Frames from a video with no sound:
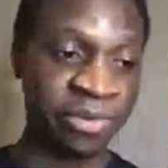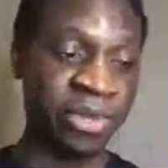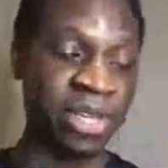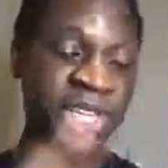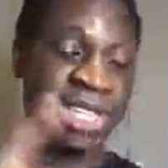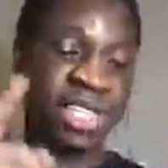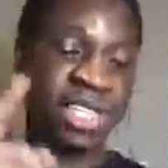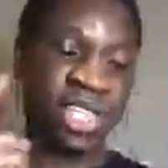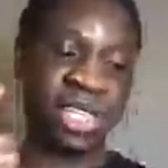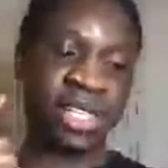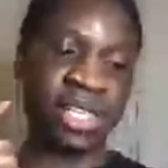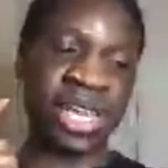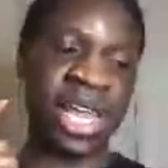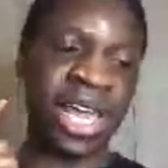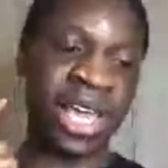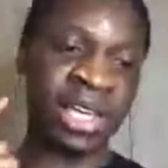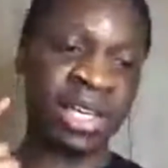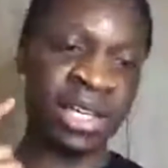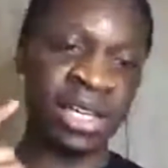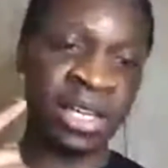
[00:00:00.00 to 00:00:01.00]
Is it
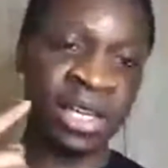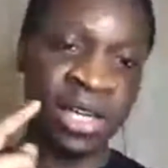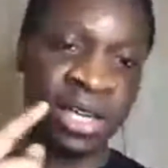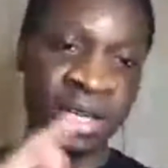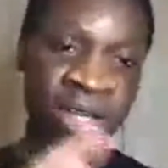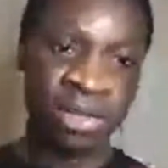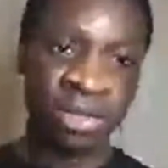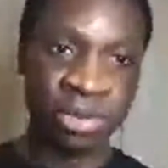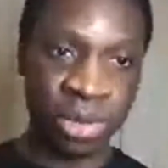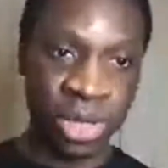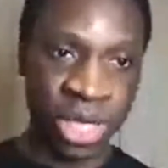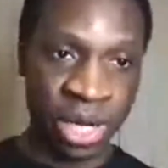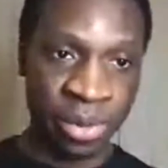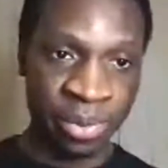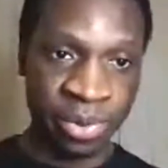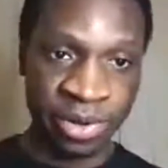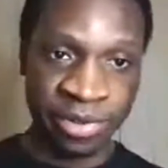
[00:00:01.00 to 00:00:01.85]
like to help your